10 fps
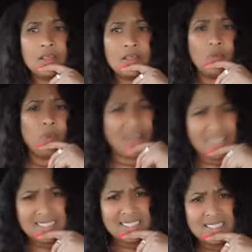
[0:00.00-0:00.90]

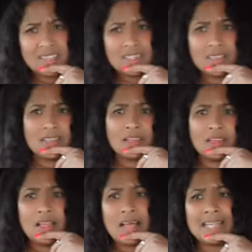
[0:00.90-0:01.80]
What?
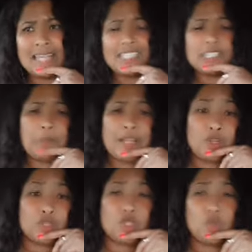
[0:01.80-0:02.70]
And I just paid
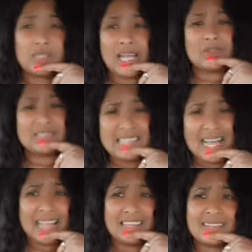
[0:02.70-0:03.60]
you
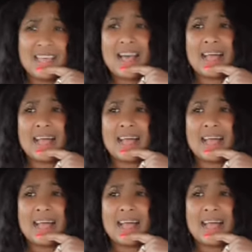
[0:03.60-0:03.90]
$2,000